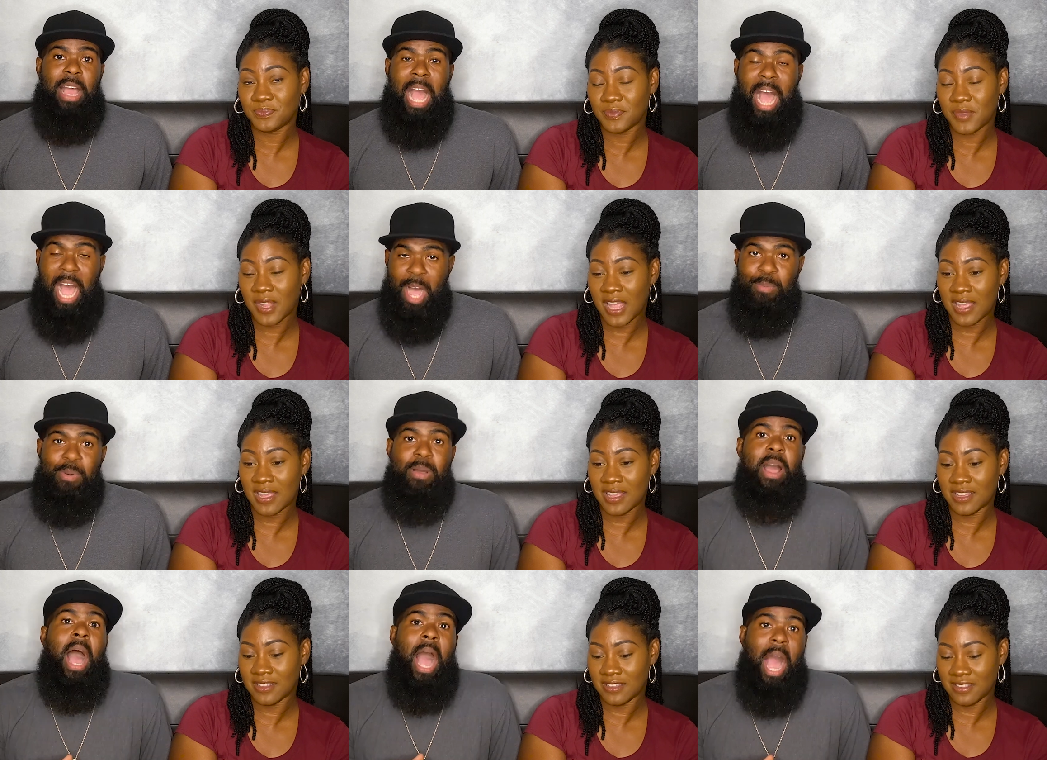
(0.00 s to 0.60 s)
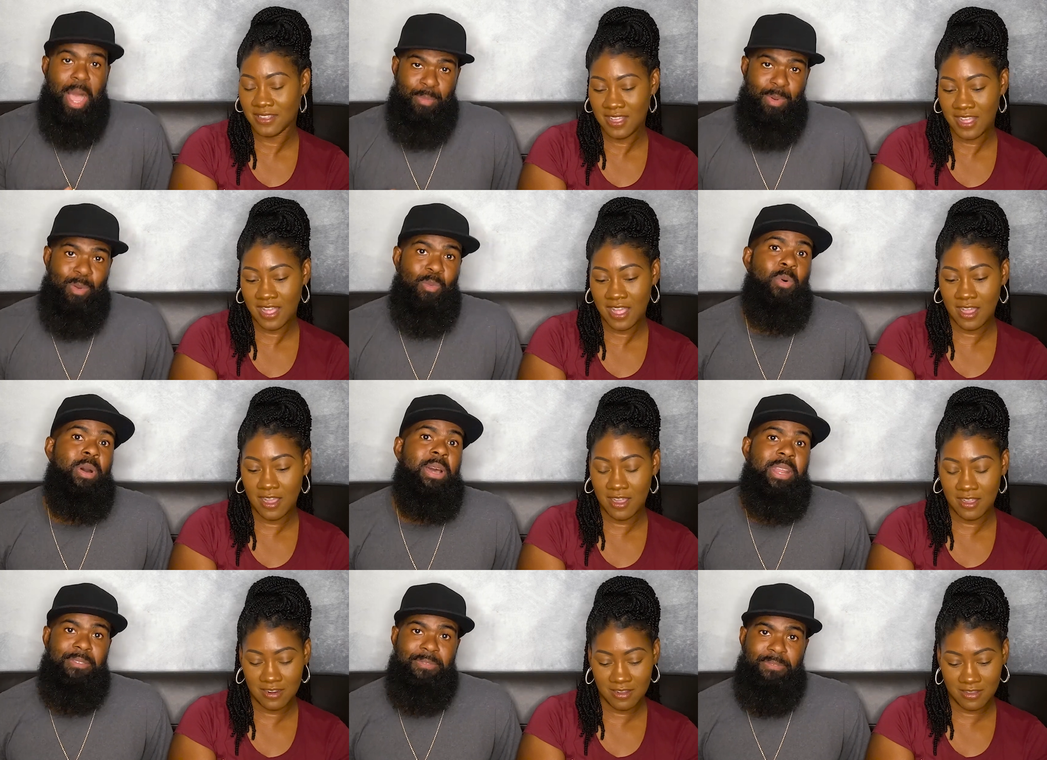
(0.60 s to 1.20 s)
Speaker 1: I'm, I'm
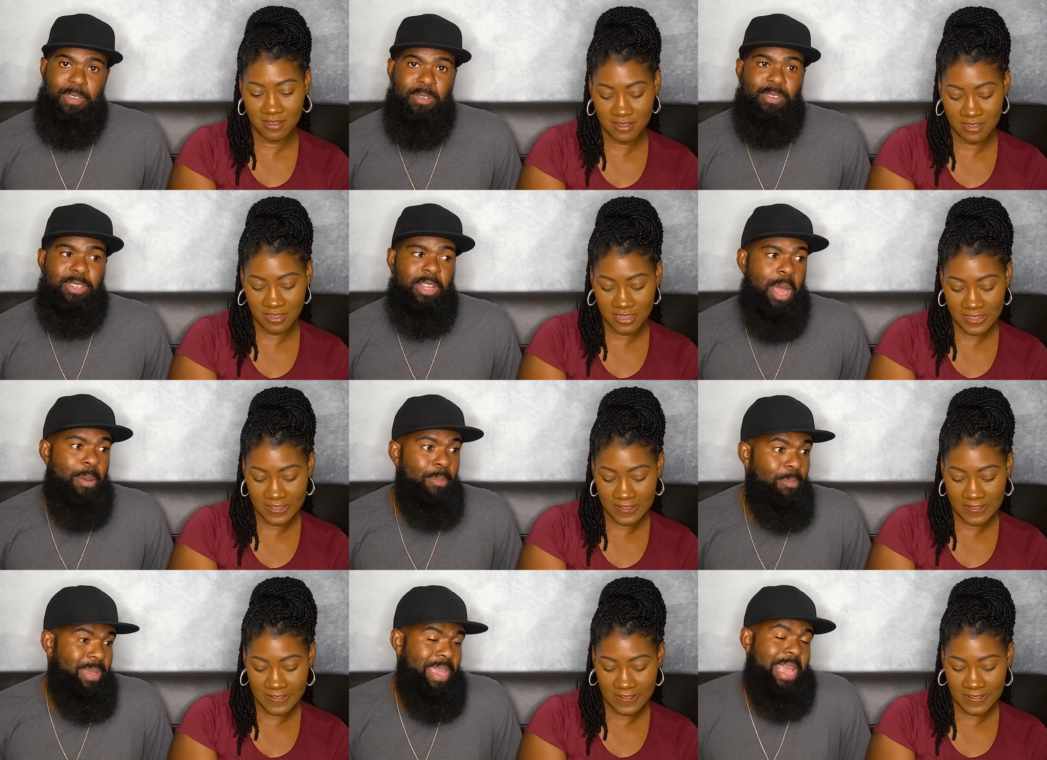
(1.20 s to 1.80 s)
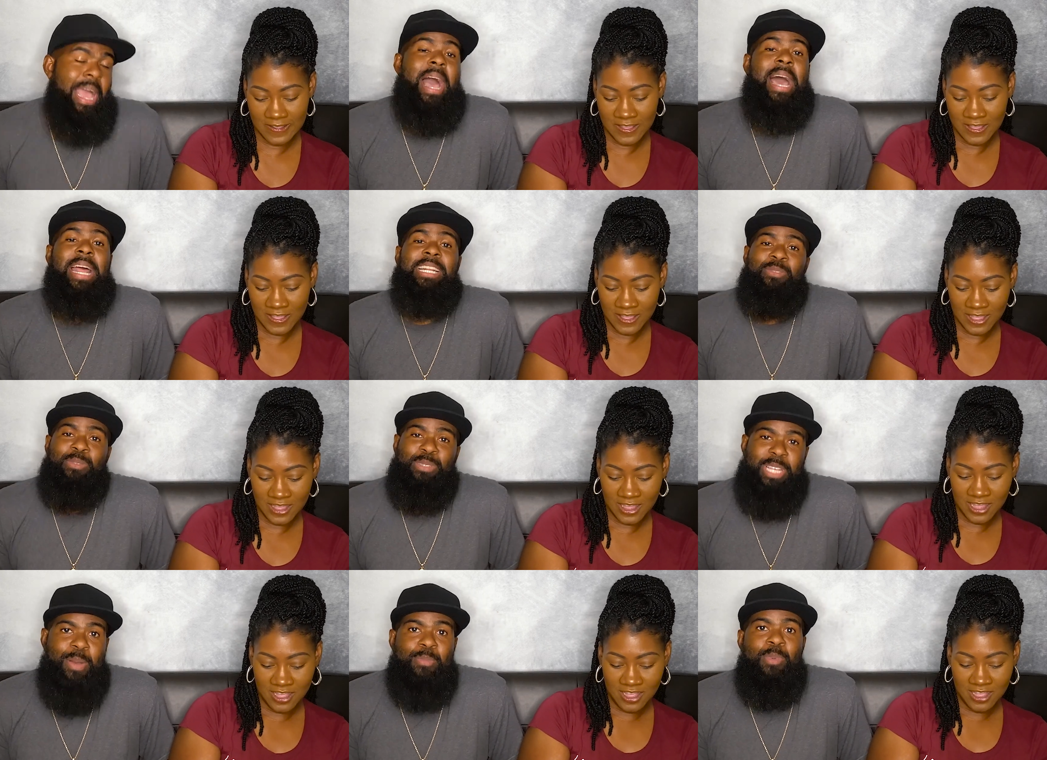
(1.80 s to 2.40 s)
a wanted fugitive. I'm going to be
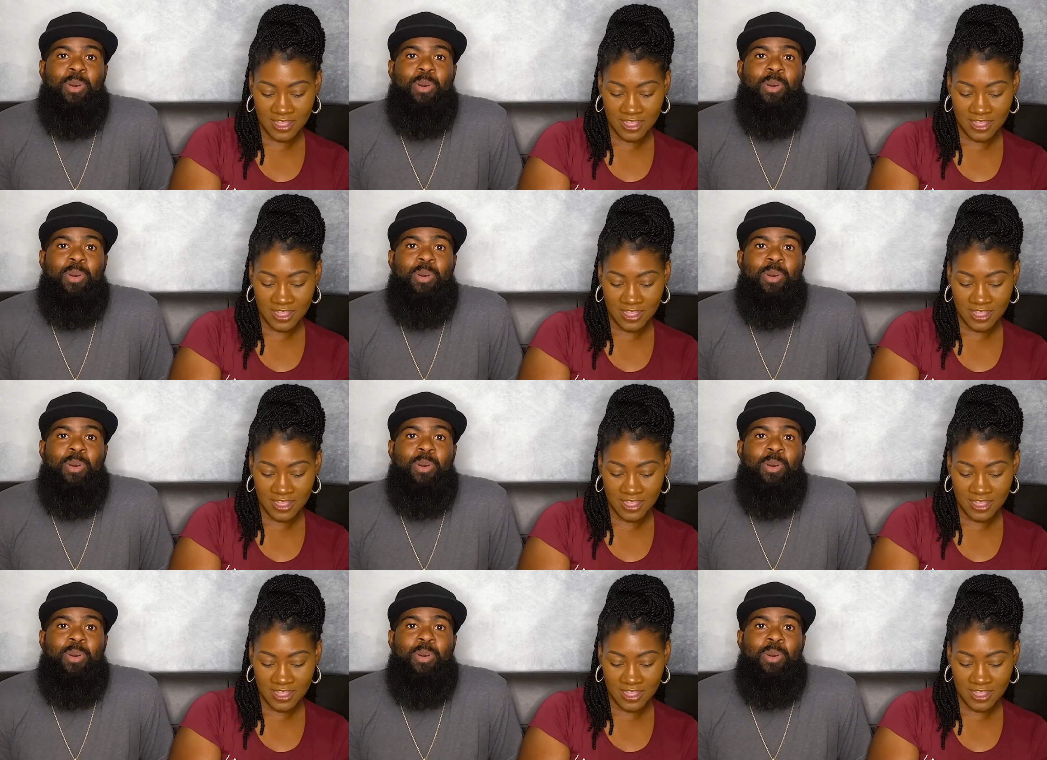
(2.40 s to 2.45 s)
honest with you.